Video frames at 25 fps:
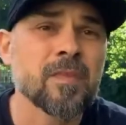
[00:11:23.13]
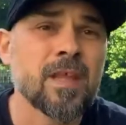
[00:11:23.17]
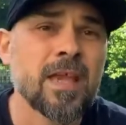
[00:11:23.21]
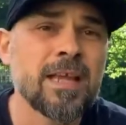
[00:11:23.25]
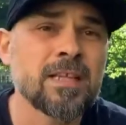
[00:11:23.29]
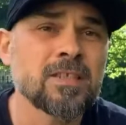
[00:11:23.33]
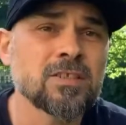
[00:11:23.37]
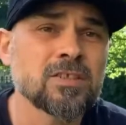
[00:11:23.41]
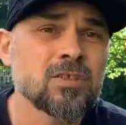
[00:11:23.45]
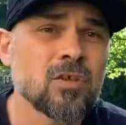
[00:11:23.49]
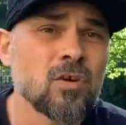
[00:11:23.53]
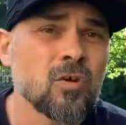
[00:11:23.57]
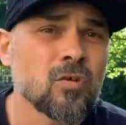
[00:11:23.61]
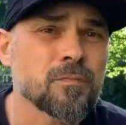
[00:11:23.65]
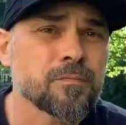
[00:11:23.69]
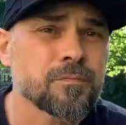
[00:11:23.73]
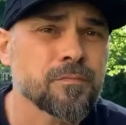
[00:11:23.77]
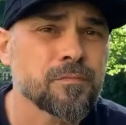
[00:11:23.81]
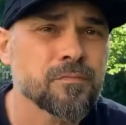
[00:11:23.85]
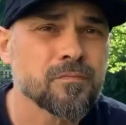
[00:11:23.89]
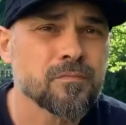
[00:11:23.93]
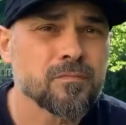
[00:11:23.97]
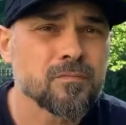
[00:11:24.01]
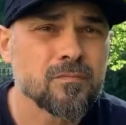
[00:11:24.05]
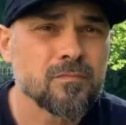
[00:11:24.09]
And so
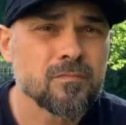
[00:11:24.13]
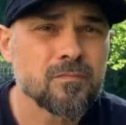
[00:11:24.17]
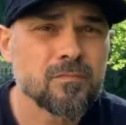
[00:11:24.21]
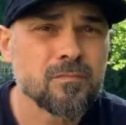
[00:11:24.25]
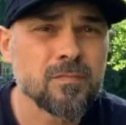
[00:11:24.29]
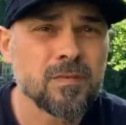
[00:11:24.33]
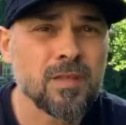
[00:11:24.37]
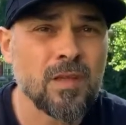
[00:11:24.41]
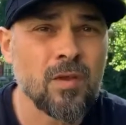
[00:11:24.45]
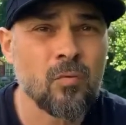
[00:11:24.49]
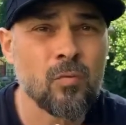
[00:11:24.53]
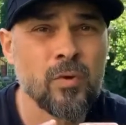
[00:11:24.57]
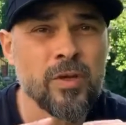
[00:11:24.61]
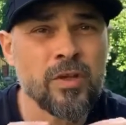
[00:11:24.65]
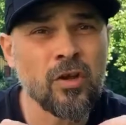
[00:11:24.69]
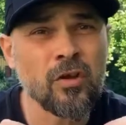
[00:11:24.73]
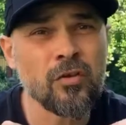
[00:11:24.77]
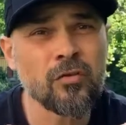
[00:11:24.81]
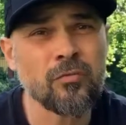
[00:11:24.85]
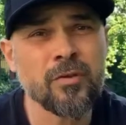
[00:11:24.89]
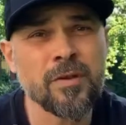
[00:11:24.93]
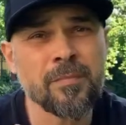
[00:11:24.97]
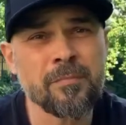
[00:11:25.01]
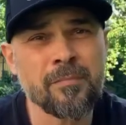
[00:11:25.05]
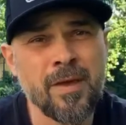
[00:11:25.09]
we
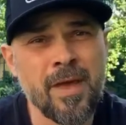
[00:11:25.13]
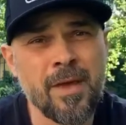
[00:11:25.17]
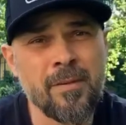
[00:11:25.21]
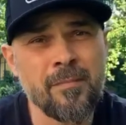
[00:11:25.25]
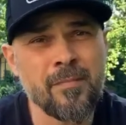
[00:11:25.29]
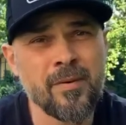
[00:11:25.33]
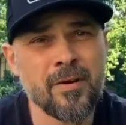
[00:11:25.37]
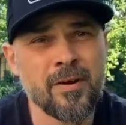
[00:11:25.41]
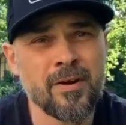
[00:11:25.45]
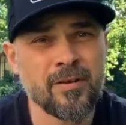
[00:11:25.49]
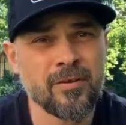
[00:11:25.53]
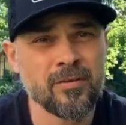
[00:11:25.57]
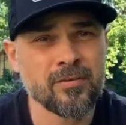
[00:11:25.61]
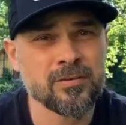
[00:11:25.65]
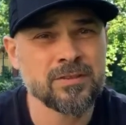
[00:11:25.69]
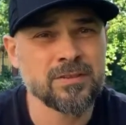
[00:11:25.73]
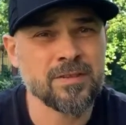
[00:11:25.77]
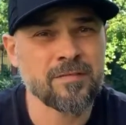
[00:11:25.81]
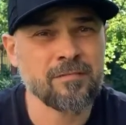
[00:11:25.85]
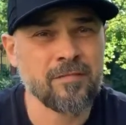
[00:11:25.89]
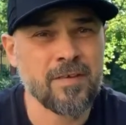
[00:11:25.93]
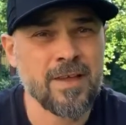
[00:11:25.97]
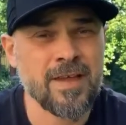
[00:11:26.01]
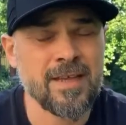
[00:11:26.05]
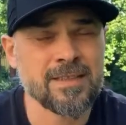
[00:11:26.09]
don't remember those
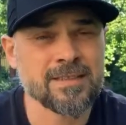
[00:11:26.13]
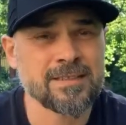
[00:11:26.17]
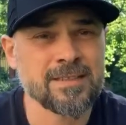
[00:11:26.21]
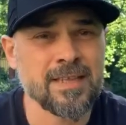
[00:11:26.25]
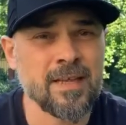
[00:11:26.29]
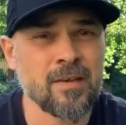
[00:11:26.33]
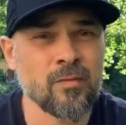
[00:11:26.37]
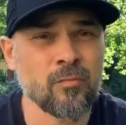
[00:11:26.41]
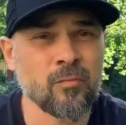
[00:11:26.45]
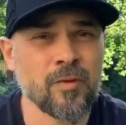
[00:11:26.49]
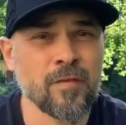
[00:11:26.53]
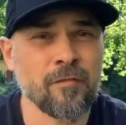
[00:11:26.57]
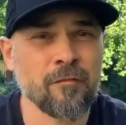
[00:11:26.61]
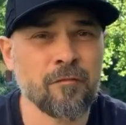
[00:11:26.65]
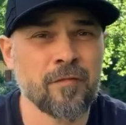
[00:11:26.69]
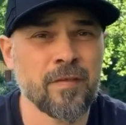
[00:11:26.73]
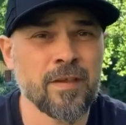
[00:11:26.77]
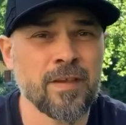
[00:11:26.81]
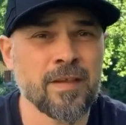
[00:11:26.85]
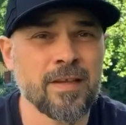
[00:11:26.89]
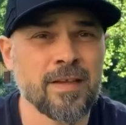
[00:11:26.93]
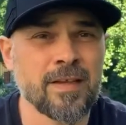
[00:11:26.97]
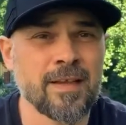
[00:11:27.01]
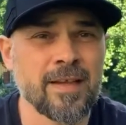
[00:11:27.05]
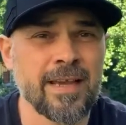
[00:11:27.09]
events, and we
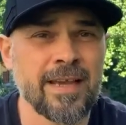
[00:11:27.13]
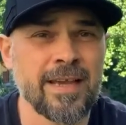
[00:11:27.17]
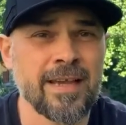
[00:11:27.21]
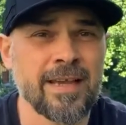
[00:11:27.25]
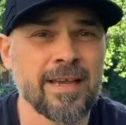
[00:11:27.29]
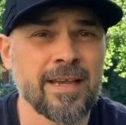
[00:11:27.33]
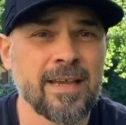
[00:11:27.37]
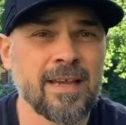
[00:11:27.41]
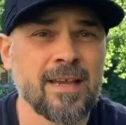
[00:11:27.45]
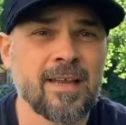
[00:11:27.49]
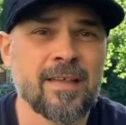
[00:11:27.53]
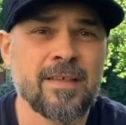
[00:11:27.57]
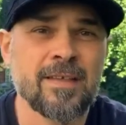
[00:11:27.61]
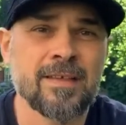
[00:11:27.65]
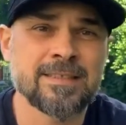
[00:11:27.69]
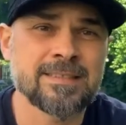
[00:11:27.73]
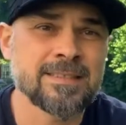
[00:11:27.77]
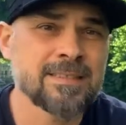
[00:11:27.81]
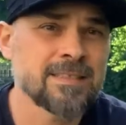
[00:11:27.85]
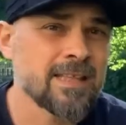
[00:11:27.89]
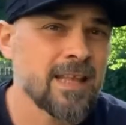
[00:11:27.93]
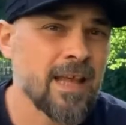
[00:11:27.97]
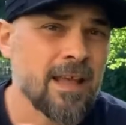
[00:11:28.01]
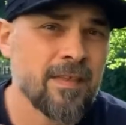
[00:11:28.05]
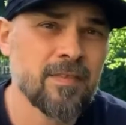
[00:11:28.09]
think like
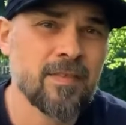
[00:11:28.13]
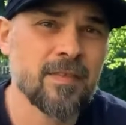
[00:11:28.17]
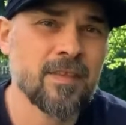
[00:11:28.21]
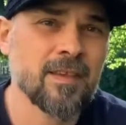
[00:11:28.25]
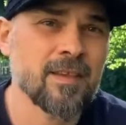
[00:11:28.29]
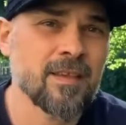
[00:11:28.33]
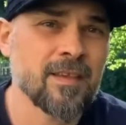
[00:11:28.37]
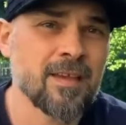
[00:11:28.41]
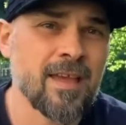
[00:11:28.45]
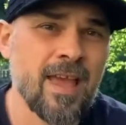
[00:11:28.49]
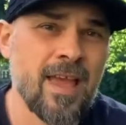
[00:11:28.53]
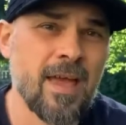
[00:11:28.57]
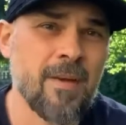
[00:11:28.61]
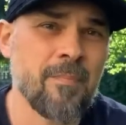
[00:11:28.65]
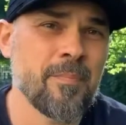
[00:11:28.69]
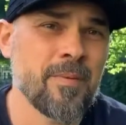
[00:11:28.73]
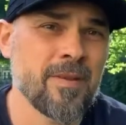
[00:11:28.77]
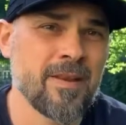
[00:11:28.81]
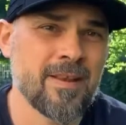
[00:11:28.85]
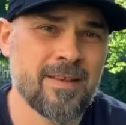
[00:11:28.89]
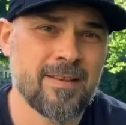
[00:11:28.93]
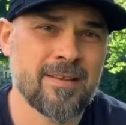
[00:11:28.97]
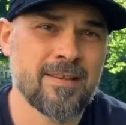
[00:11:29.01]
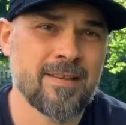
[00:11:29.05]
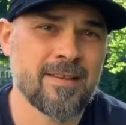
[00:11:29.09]
it's nothing
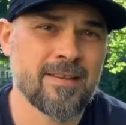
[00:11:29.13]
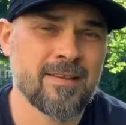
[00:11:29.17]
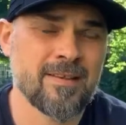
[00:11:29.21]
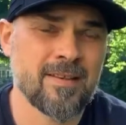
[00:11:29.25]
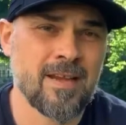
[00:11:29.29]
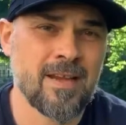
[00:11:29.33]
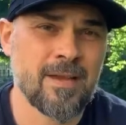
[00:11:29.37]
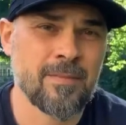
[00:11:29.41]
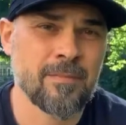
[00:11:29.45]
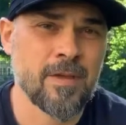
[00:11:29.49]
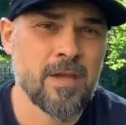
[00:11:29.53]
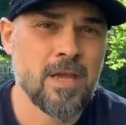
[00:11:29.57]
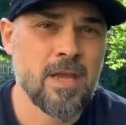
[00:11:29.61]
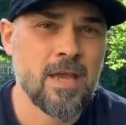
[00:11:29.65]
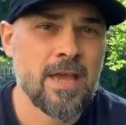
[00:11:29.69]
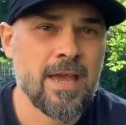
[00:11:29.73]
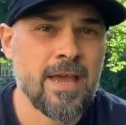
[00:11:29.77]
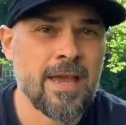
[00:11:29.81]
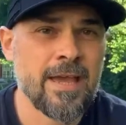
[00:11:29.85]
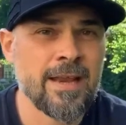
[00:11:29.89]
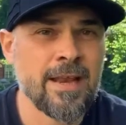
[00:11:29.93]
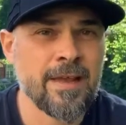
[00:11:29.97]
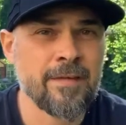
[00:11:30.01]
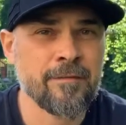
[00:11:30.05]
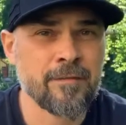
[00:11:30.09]
happened at that time.
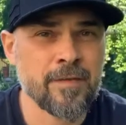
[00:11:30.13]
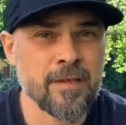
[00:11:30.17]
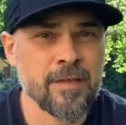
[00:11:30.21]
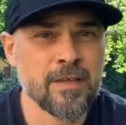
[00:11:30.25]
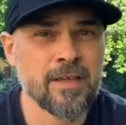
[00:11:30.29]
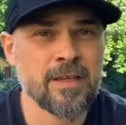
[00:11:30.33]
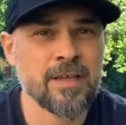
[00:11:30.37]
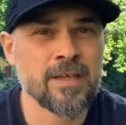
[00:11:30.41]
And I think